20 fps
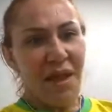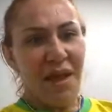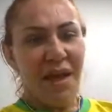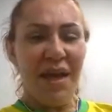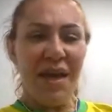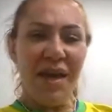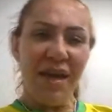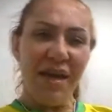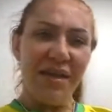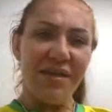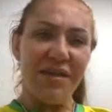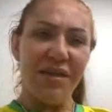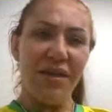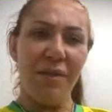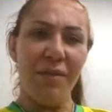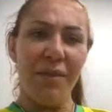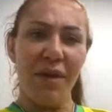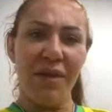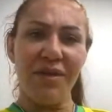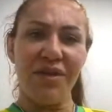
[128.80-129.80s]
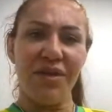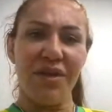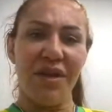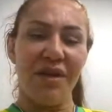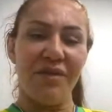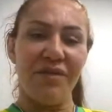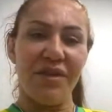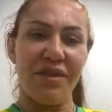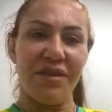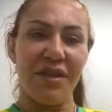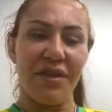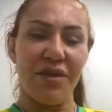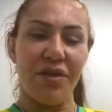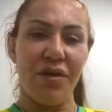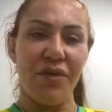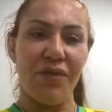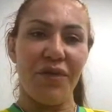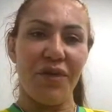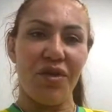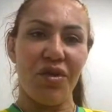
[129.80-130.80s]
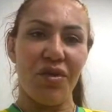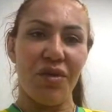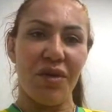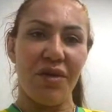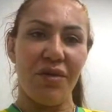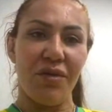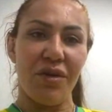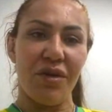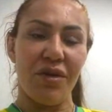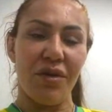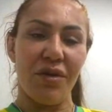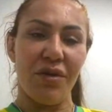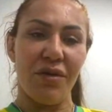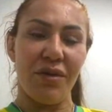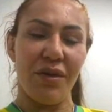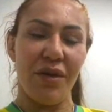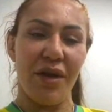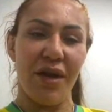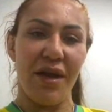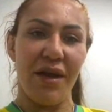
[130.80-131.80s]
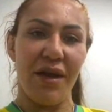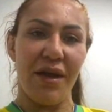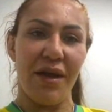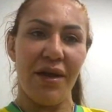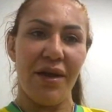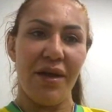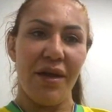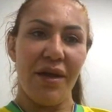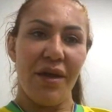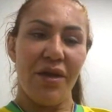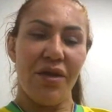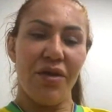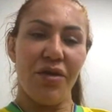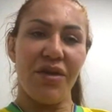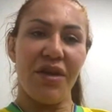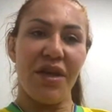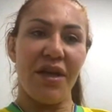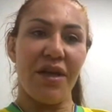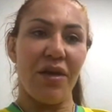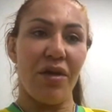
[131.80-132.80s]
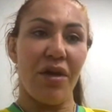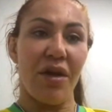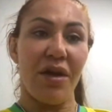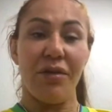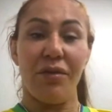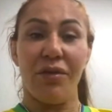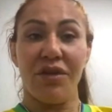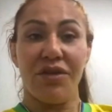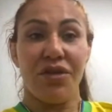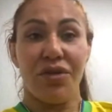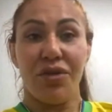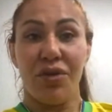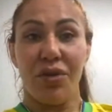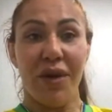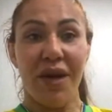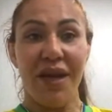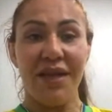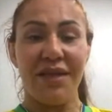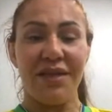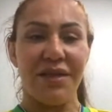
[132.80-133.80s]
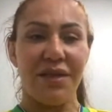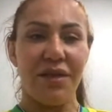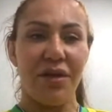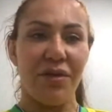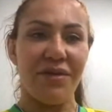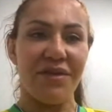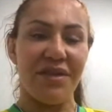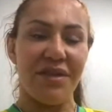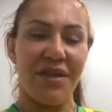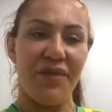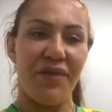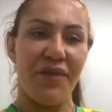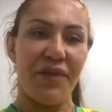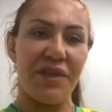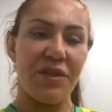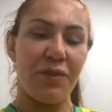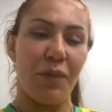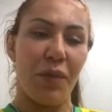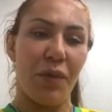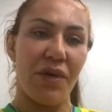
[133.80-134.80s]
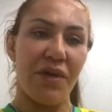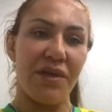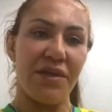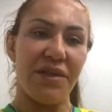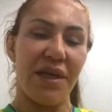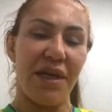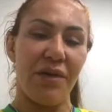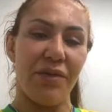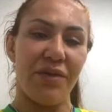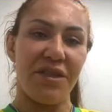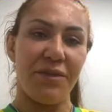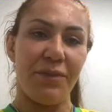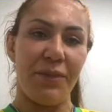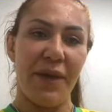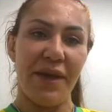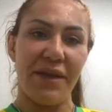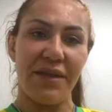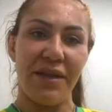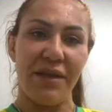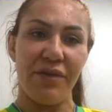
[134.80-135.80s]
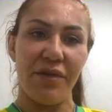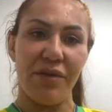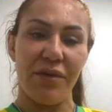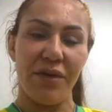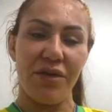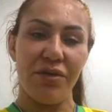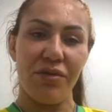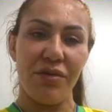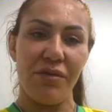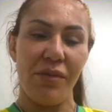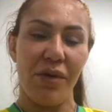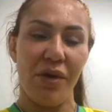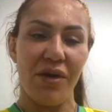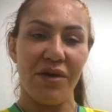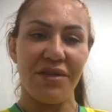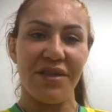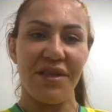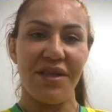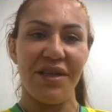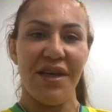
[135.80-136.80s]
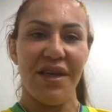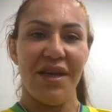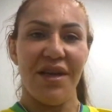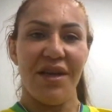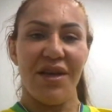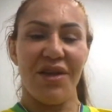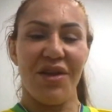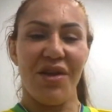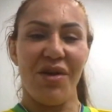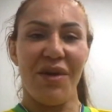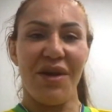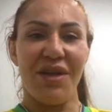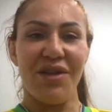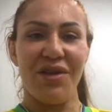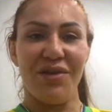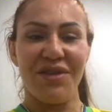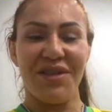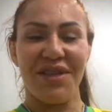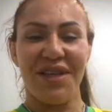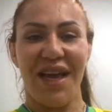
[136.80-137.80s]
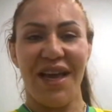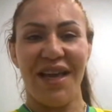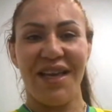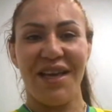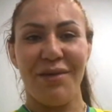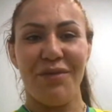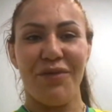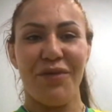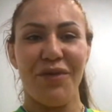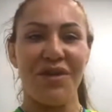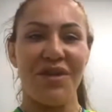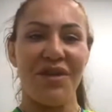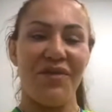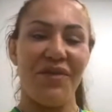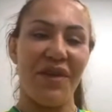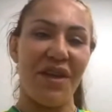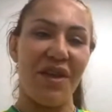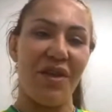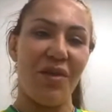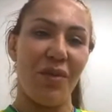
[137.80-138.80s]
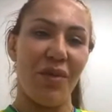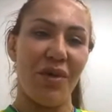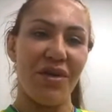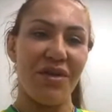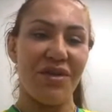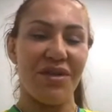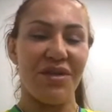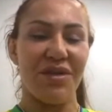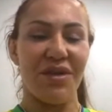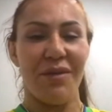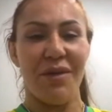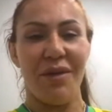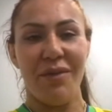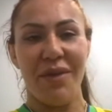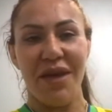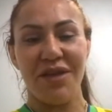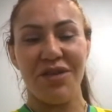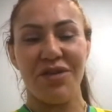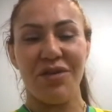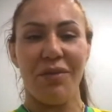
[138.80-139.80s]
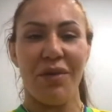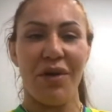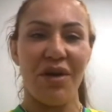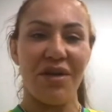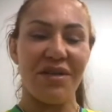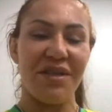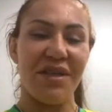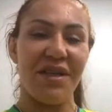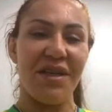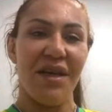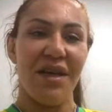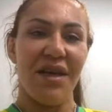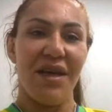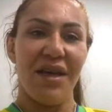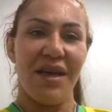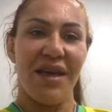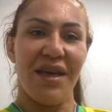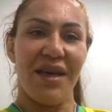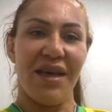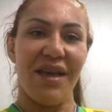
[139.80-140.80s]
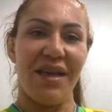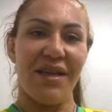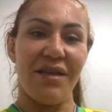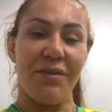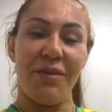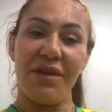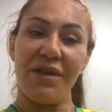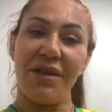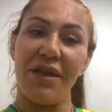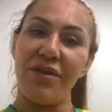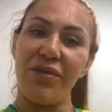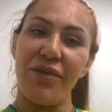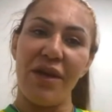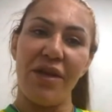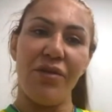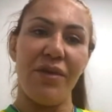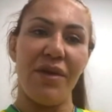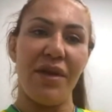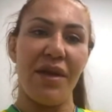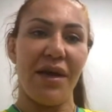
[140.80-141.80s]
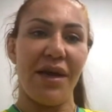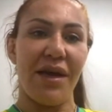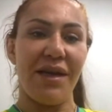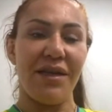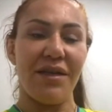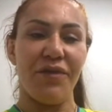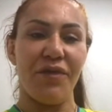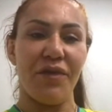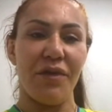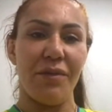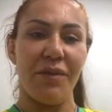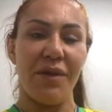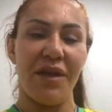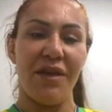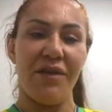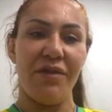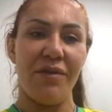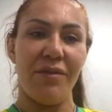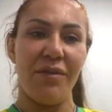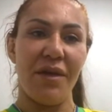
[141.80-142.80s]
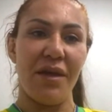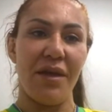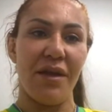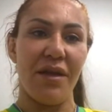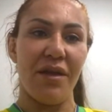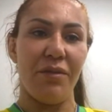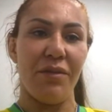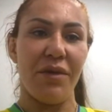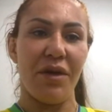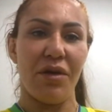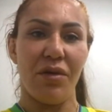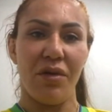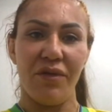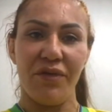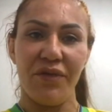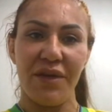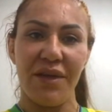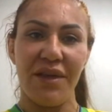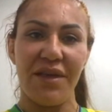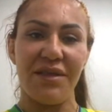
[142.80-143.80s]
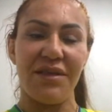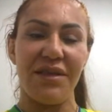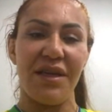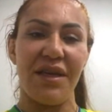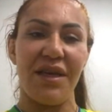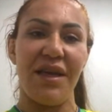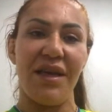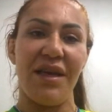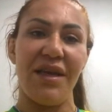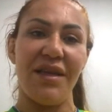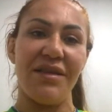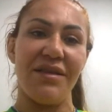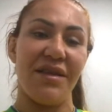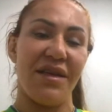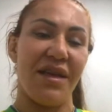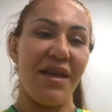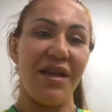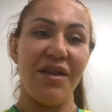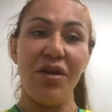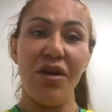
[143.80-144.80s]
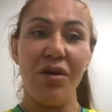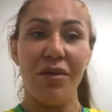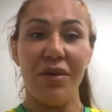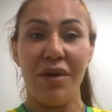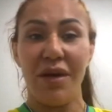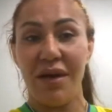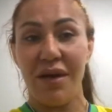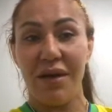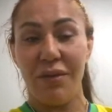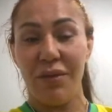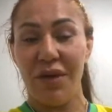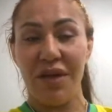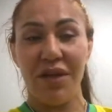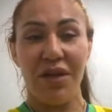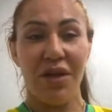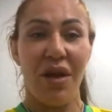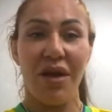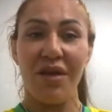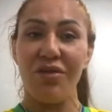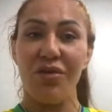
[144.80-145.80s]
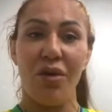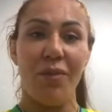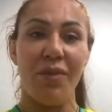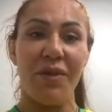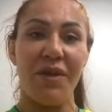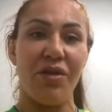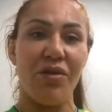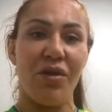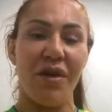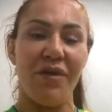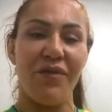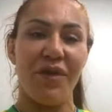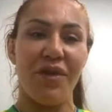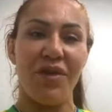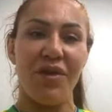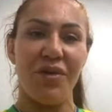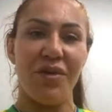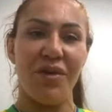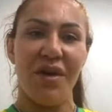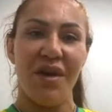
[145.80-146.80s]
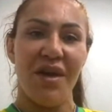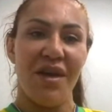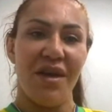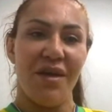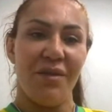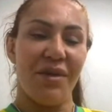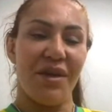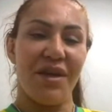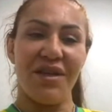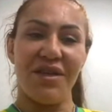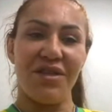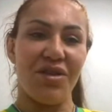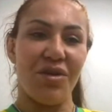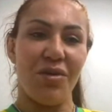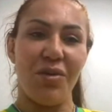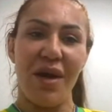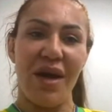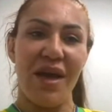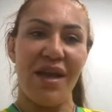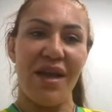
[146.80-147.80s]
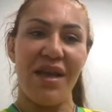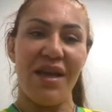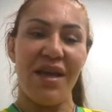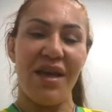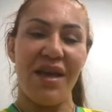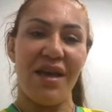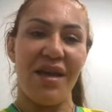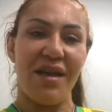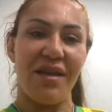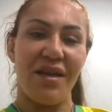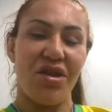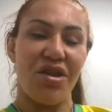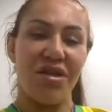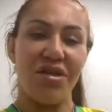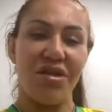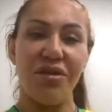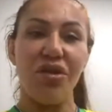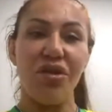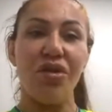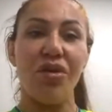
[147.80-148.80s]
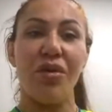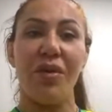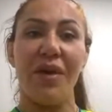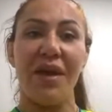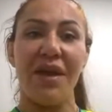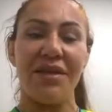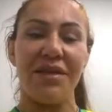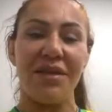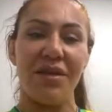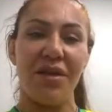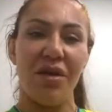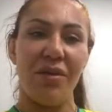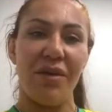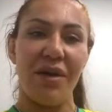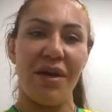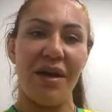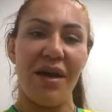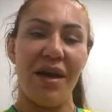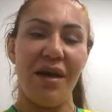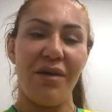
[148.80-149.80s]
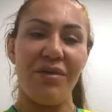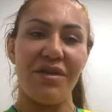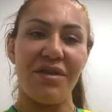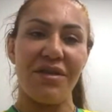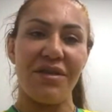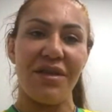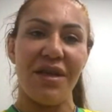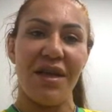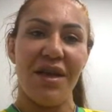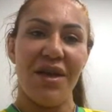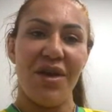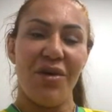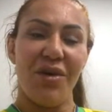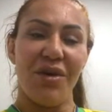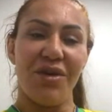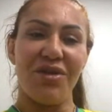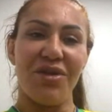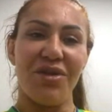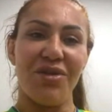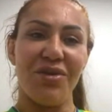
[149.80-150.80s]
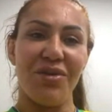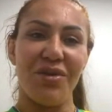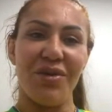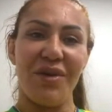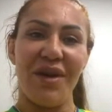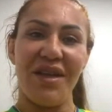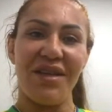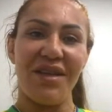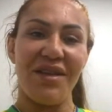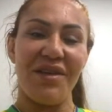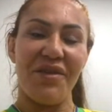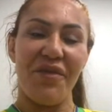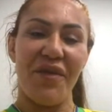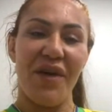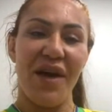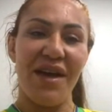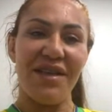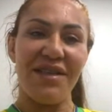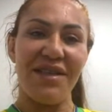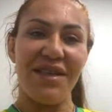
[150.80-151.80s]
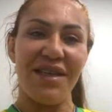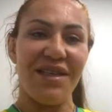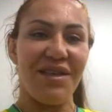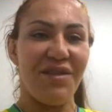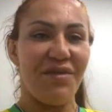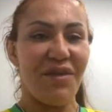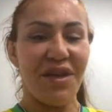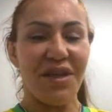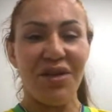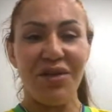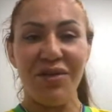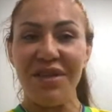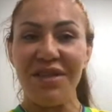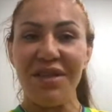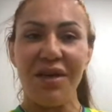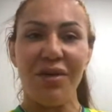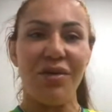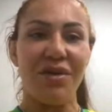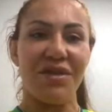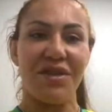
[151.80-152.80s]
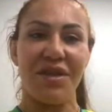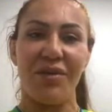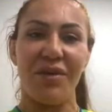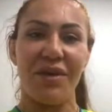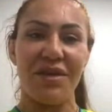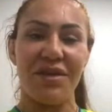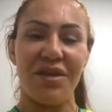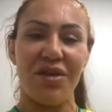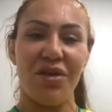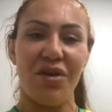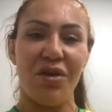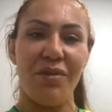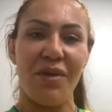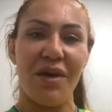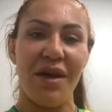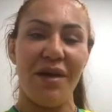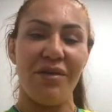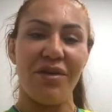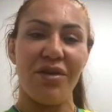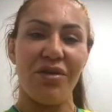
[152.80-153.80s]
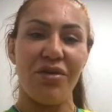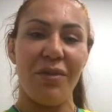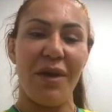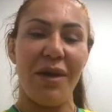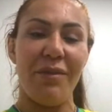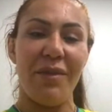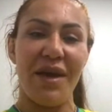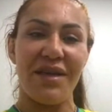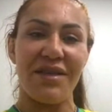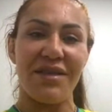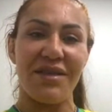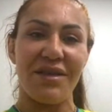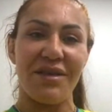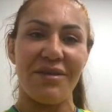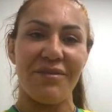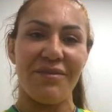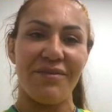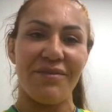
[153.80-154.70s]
uh, it's not about the nervous you know for sure you know a lot of you think a lot i want to do great you know it's different sport i respect everyone doing boxing you know i know it's i come for different worlds the mma to boxing and but i trained really hard from giving me a little bit confidence and you know when god opened the door for you because you're ready and i just want to do great you know i, I was want to do great in the fight and the victory is a consequence you know but i want to do my best